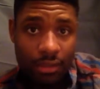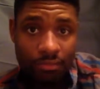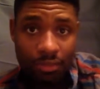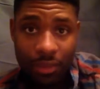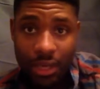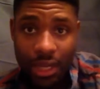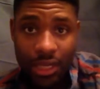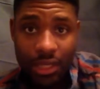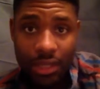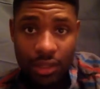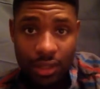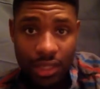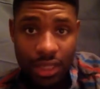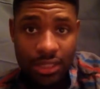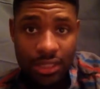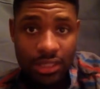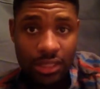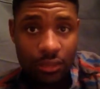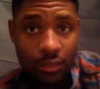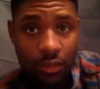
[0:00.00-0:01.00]
But
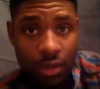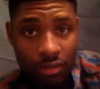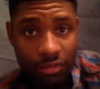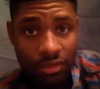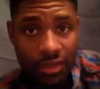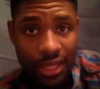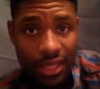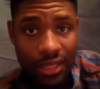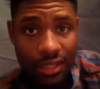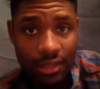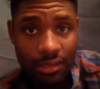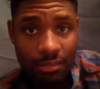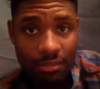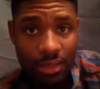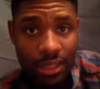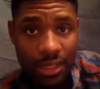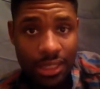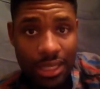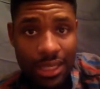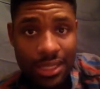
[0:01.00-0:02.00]
is it worth it?
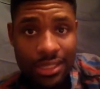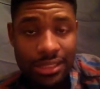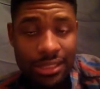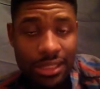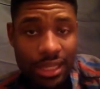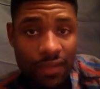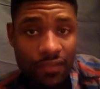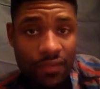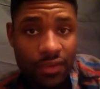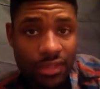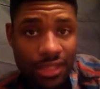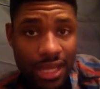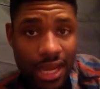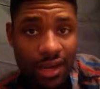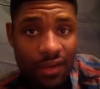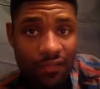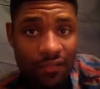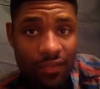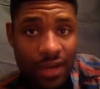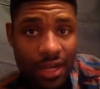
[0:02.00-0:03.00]
Because if you
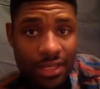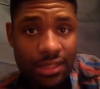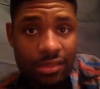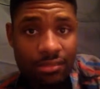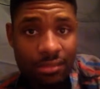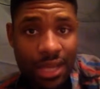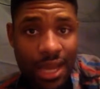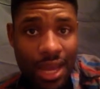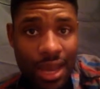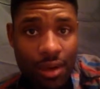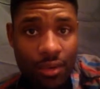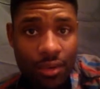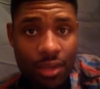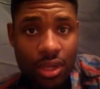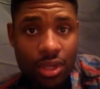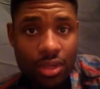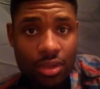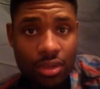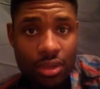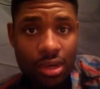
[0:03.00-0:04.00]
sacrifice them now,
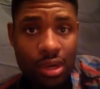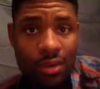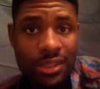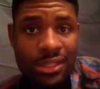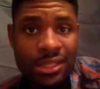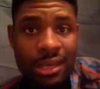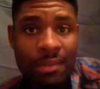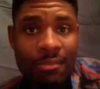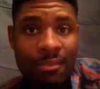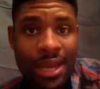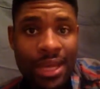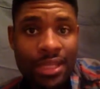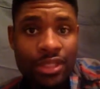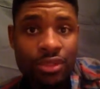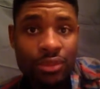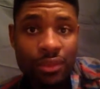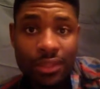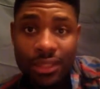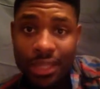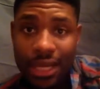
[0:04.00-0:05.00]
you can always come back
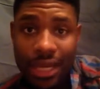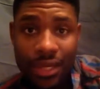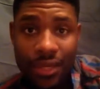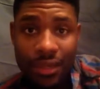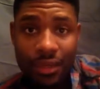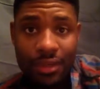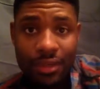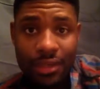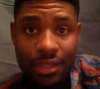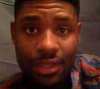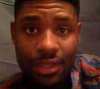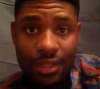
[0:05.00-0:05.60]
to it later.